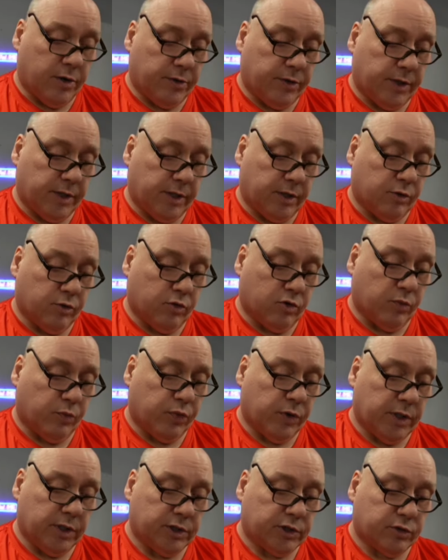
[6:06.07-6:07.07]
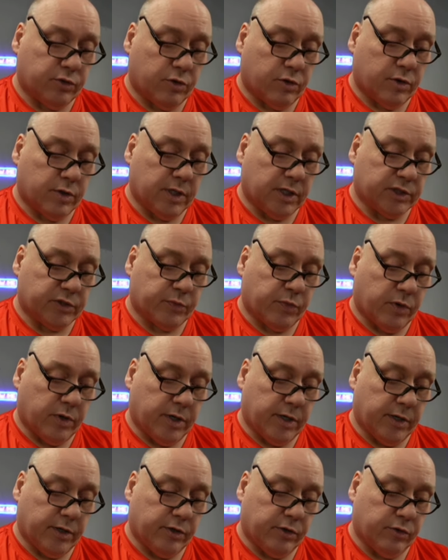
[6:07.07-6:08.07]
the Google Play Store. That's
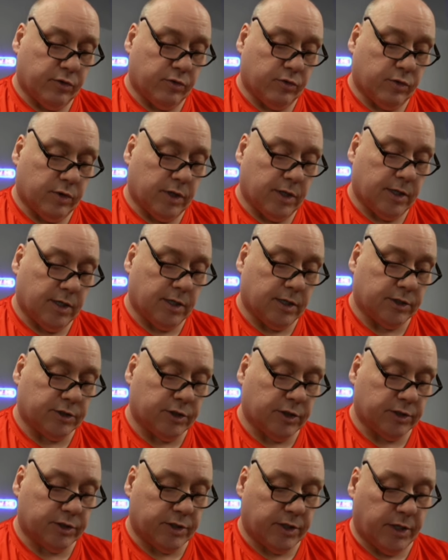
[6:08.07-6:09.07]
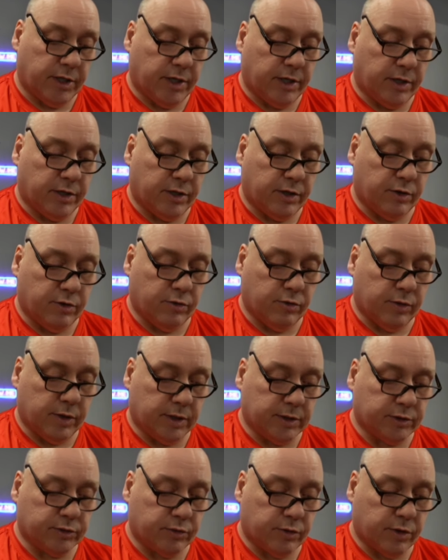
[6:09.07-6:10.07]
probably to adjust the EQ, that
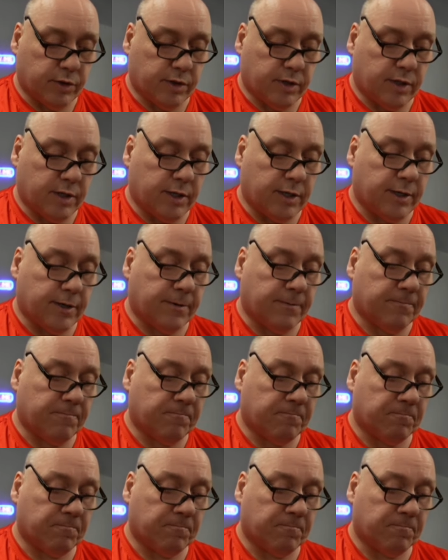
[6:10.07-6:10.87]
sort of thing.